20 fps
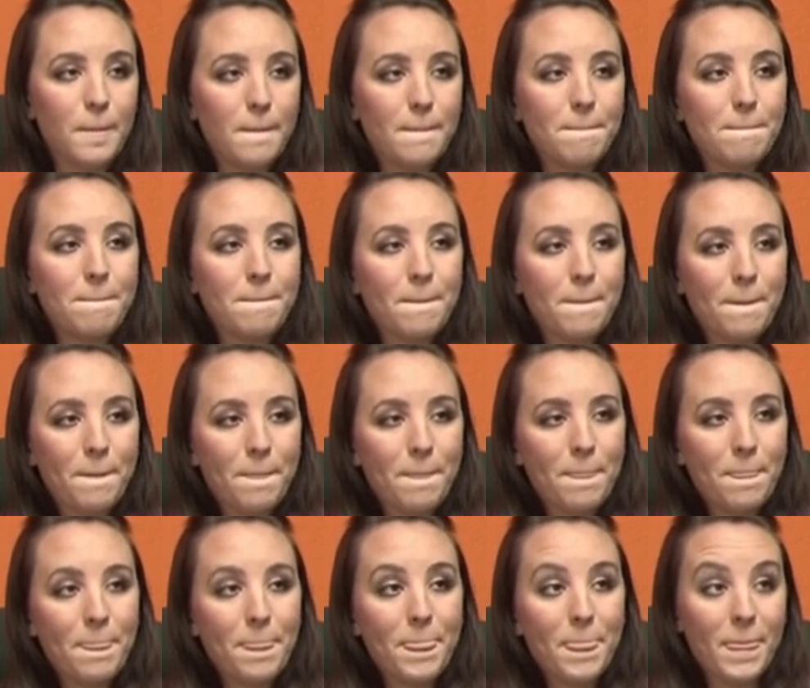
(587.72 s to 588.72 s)

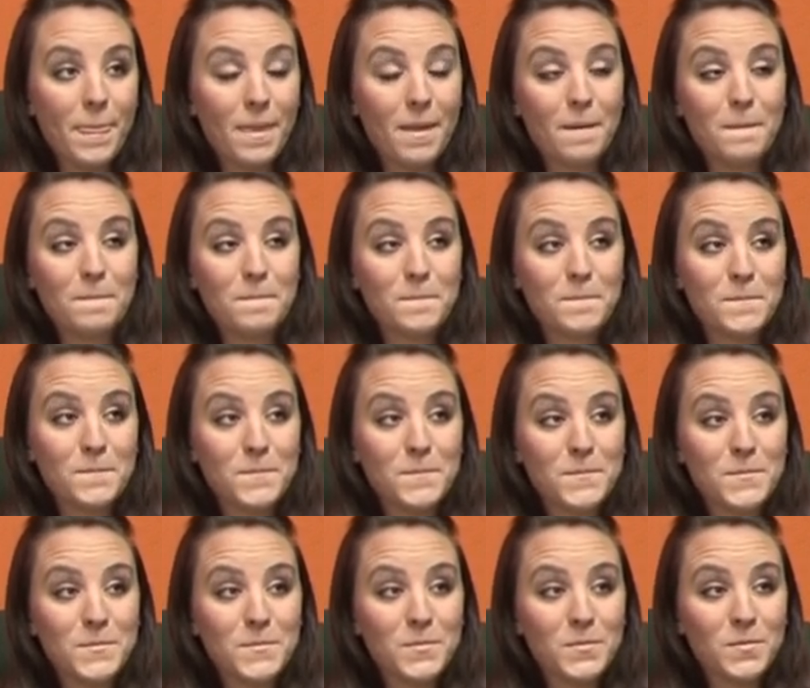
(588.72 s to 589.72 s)

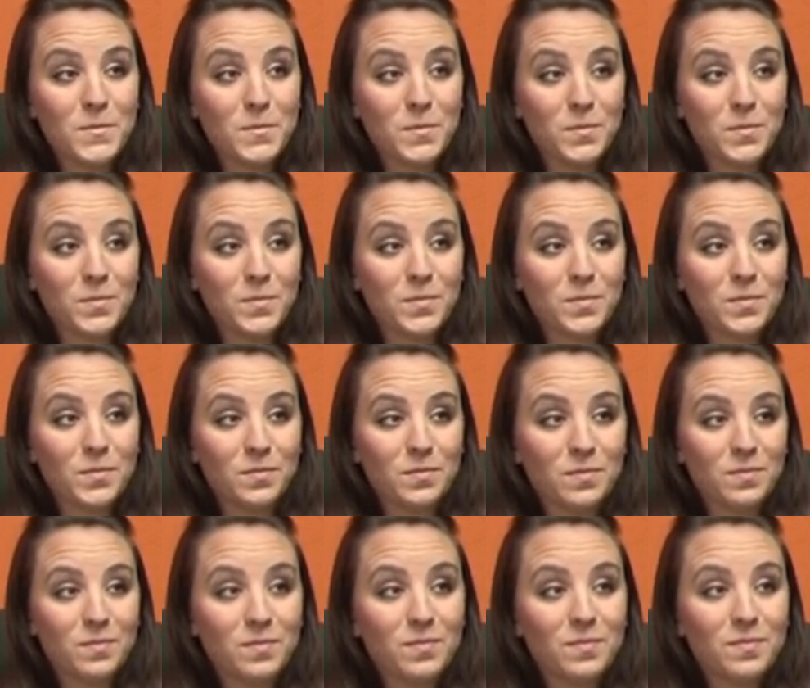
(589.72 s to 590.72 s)

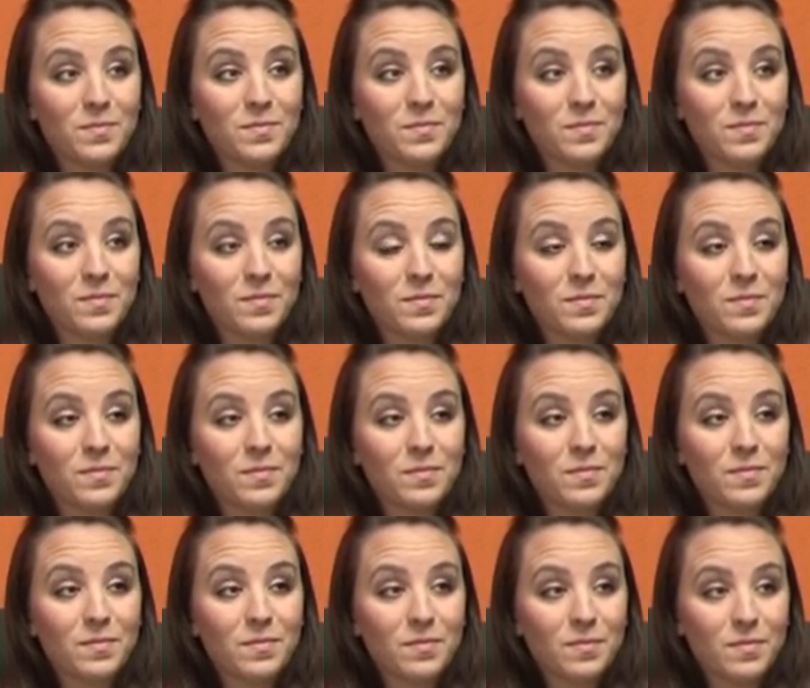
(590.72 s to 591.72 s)

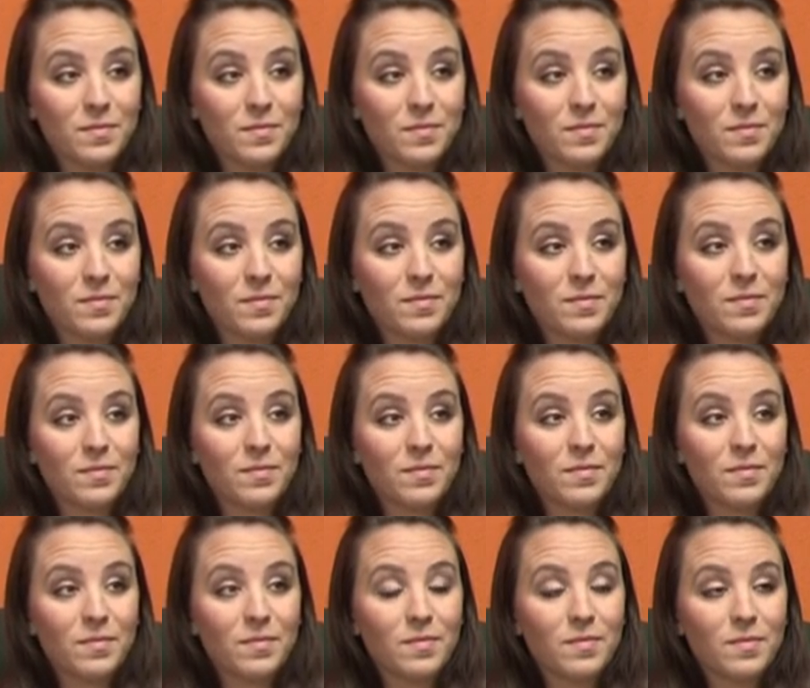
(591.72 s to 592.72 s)

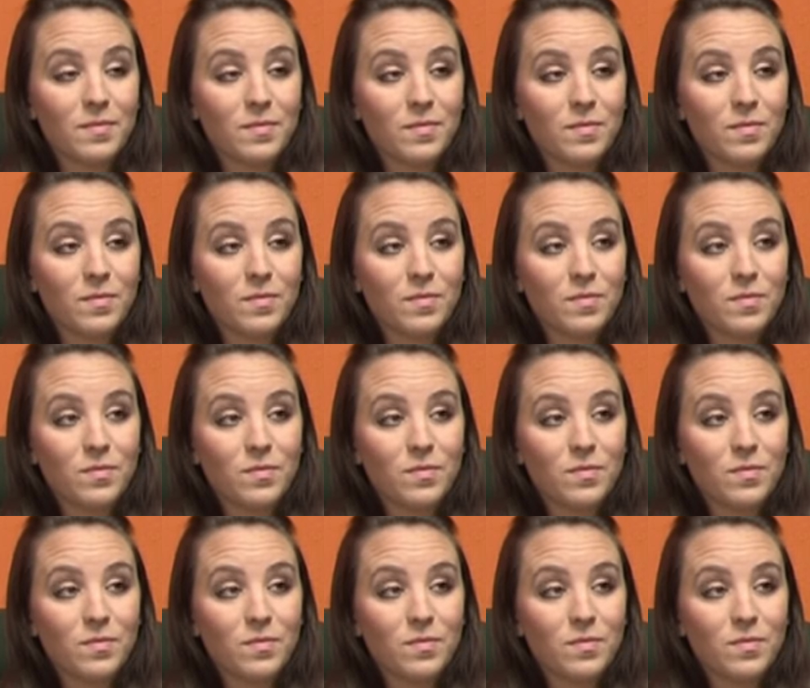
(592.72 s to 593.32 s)
The person shown says nothing.